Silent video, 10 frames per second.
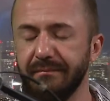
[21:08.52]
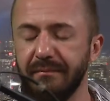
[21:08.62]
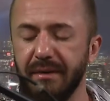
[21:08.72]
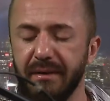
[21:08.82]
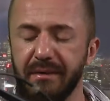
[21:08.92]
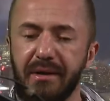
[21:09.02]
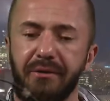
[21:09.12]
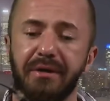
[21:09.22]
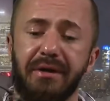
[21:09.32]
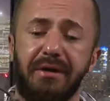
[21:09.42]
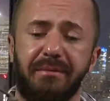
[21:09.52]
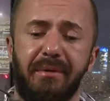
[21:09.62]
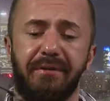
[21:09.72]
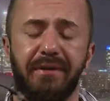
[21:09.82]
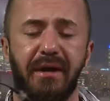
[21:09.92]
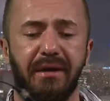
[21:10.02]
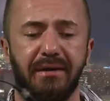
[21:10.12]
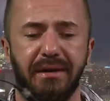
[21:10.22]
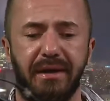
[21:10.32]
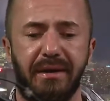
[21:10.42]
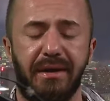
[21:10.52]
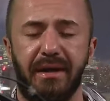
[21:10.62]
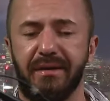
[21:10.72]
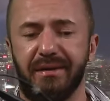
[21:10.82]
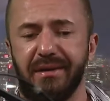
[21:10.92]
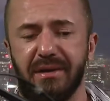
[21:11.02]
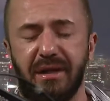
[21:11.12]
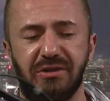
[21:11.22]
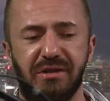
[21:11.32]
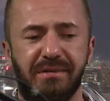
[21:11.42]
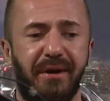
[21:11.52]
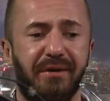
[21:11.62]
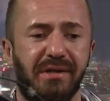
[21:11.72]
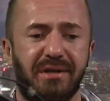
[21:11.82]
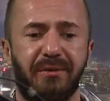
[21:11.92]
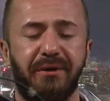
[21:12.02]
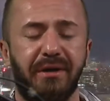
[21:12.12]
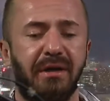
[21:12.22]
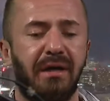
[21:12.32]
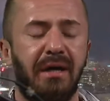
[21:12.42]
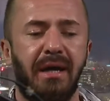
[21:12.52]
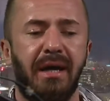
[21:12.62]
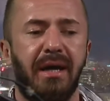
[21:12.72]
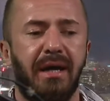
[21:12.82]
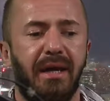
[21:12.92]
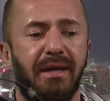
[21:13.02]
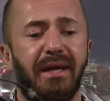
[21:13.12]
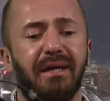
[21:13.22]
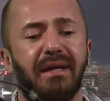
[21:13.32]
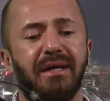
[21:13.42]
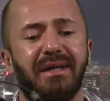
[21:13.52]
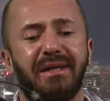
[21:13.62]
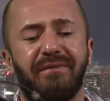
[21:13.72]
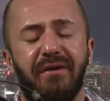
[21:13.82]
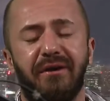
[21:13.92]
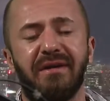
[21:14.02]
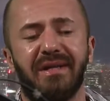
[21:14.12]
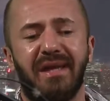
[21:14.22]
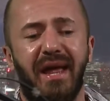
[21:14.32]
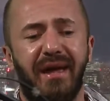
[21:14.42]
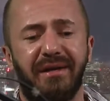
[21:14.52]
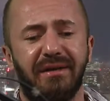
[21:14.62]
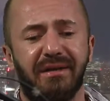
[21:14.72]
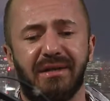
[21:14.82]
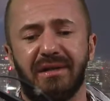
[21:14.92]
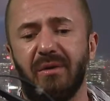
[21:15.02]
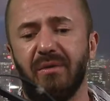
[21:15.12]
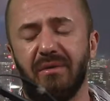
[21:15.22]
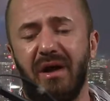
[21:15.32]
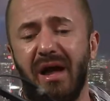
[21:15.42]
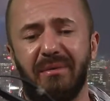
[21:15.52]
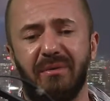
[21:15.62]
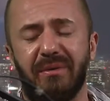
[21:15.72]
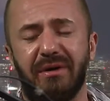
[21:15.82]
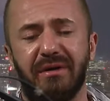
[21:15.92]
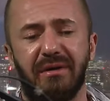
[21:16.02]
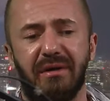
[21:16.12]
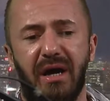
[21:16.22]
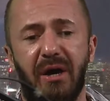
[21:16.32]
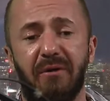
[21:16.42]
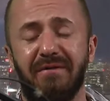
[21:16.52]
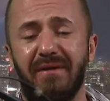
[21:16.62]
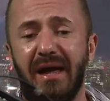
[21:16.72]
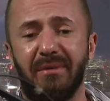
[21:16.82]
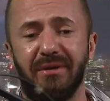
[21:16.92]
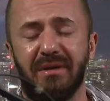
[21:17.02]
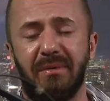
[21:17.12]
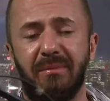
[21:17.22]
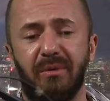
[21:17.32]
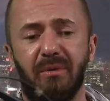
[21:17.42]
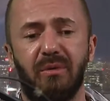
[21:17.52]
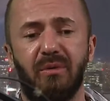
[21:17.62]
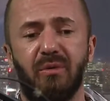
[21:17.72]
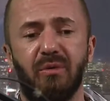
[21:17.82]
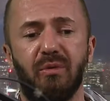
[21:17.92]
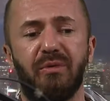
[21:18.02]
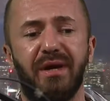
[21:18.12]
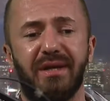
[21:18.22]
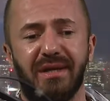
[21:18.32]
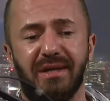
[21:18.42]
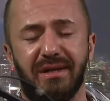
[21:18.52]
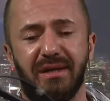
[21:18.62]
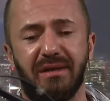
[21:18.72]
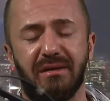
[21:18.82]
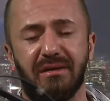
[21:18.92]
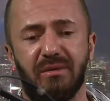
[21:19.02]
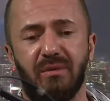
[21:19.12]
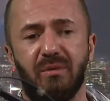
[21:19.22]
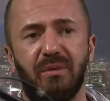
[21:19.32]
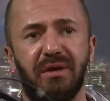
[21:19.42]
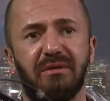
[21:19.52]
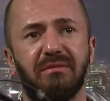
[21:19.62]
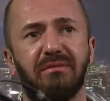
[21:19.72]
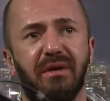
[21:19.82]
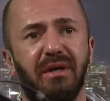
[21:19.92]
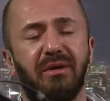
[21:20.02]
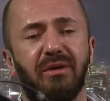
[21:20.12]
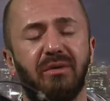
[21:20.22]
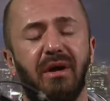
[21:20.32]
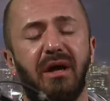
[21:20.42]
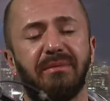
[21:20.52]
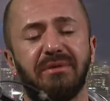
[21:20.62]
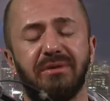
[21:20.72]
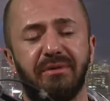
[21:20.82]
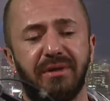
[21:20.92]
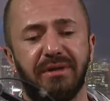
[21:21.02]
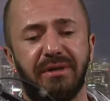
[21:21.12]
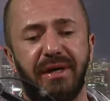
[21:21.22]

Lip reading: Yeah, sorry to hear about that. And again, such an inspiring story. Again, it's very sad, and it's so common when our families, people who raise us and who we look up to, and